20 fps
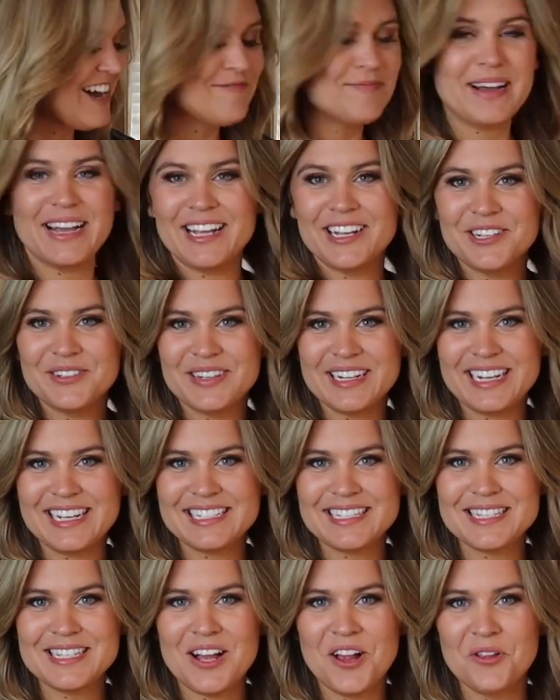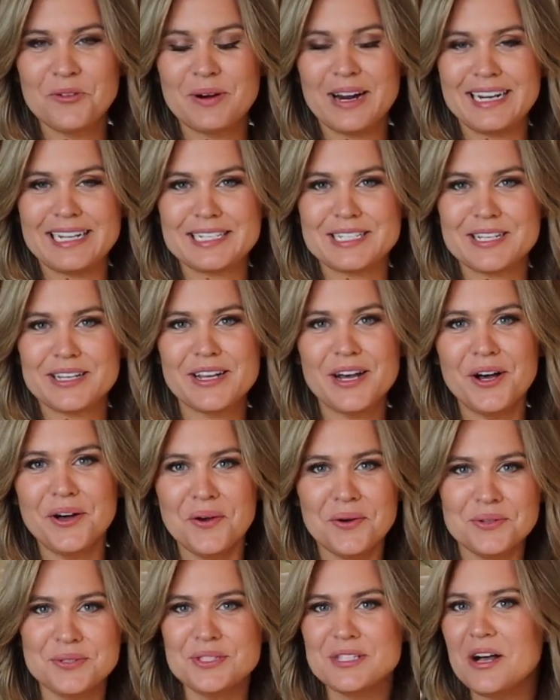have my ingredients all ready to
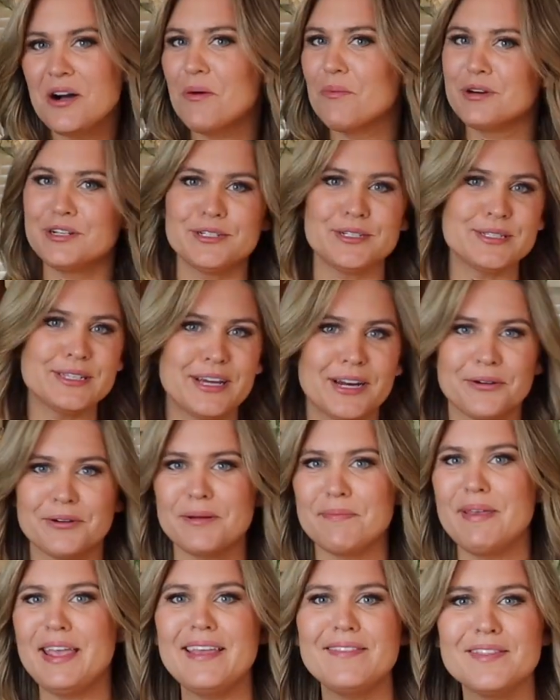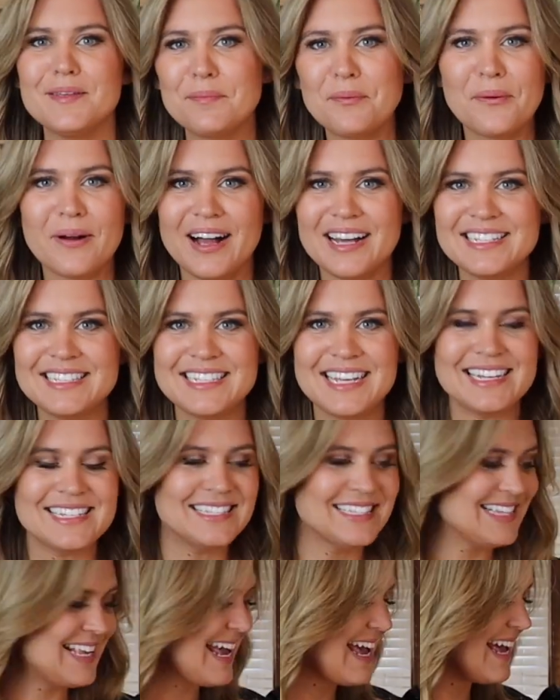go, so we're just gonna repeat the
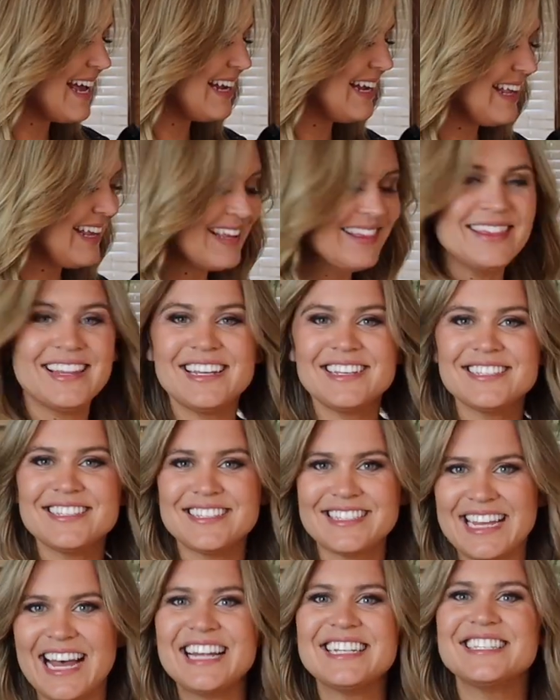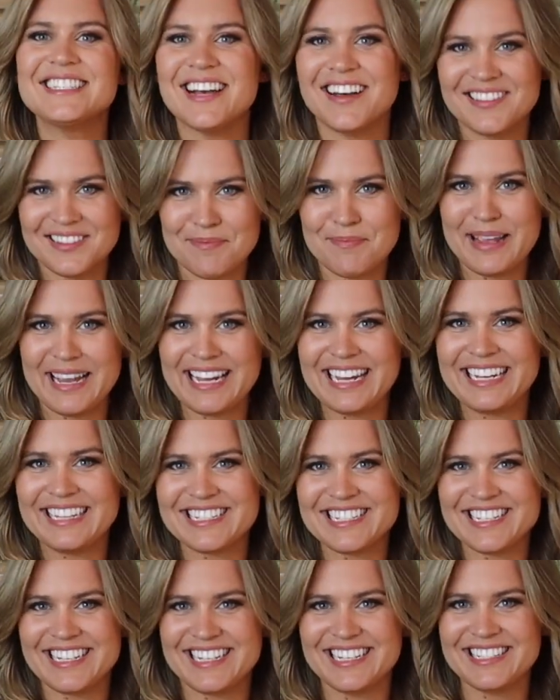process and get these set on the
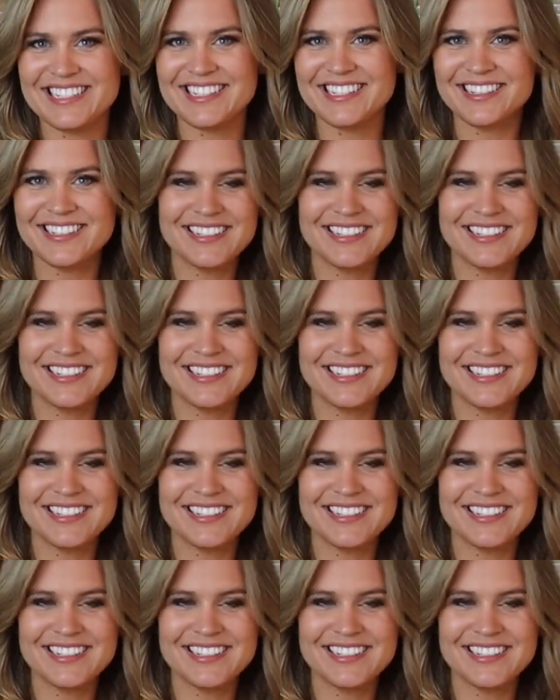baking sheet.